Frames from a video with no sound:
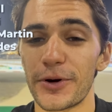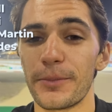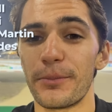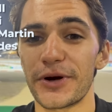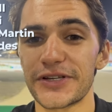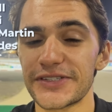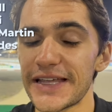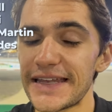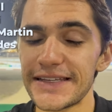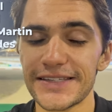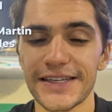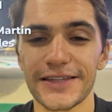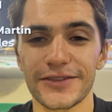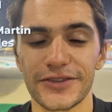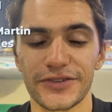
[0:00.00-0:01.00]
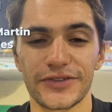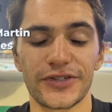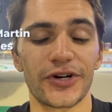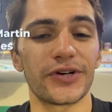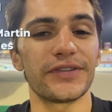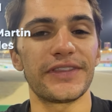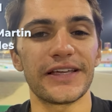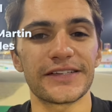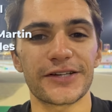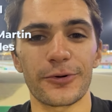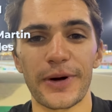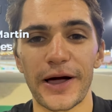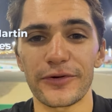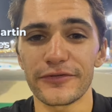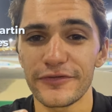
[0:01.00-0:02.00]
Mercedes can turn things
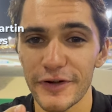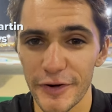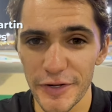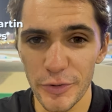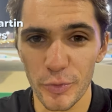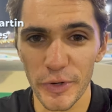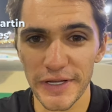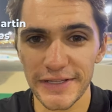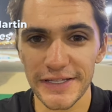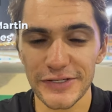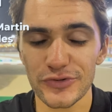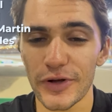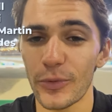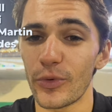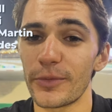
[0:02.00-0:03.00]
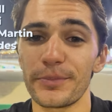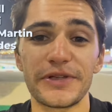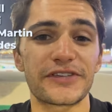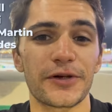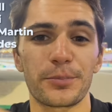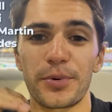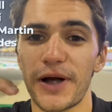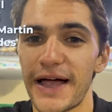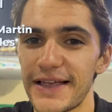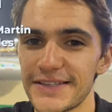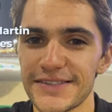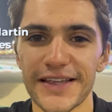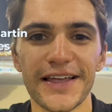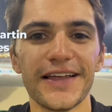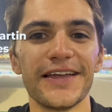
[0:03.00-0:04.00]
around very quickly, so I won't be surprised